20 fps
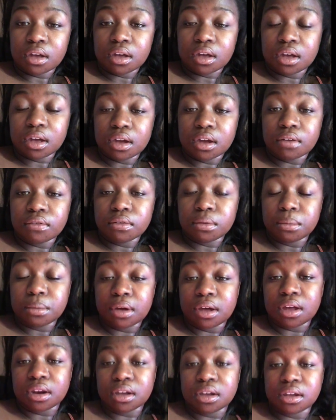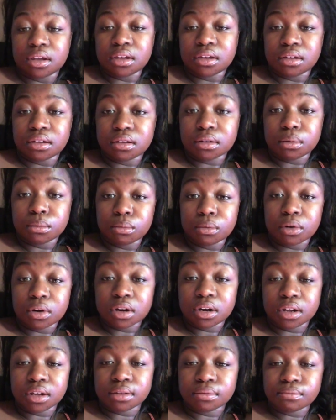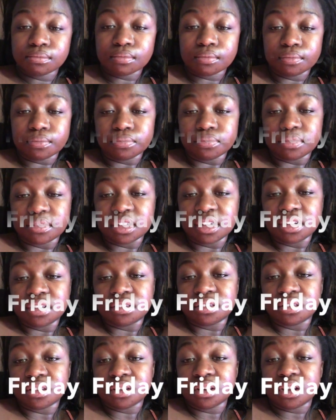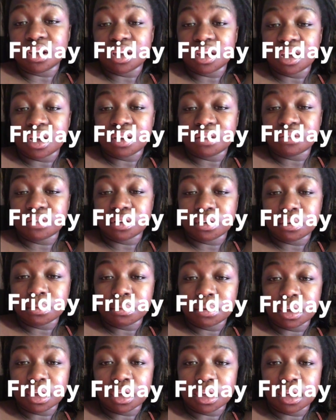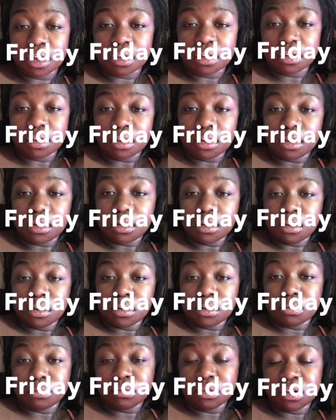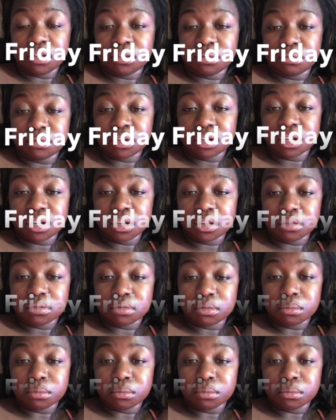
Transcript: Hi everybody, good morning. It's the day after my wisdom teeth